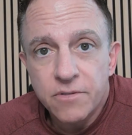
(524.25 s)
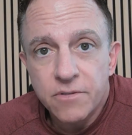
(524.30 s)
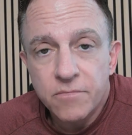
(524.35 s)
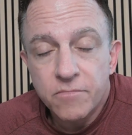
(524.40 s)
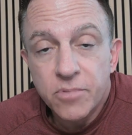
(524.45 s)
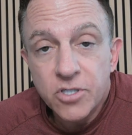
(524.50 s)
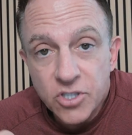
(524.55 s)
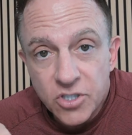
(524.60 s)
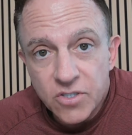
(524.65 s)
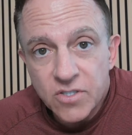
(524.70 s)

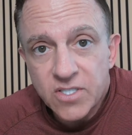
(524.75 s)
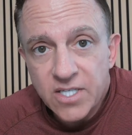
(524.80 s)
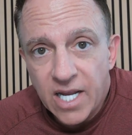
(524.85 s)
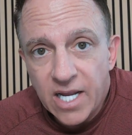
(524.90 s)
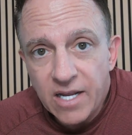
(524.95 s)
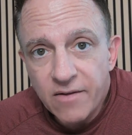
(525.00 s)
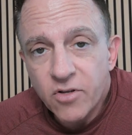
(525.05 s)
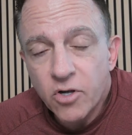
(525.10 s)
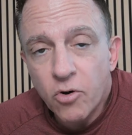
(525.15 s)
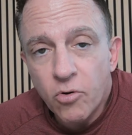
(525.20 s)
but you
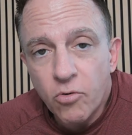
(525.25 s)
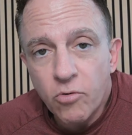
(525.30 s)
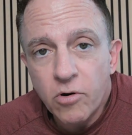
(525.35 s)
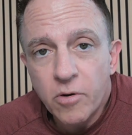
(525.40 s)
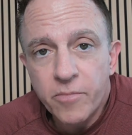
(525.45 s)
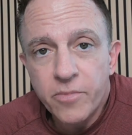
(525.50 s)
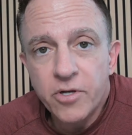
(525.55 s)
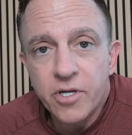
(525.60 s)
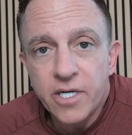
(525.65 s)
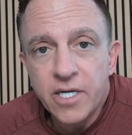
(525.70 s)
saved a quarter
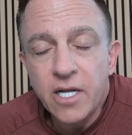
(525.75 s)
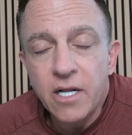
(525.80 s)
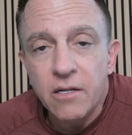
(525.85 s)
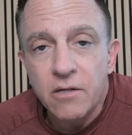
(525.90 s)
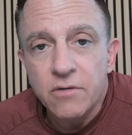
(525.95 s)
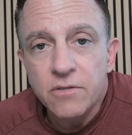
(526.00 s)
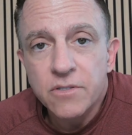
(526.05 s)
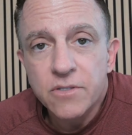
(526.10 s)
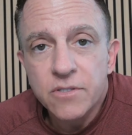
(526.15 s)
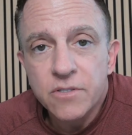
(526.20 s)
million
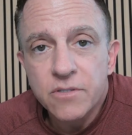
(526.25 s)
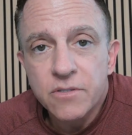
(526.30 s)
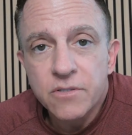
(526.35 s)
dollars.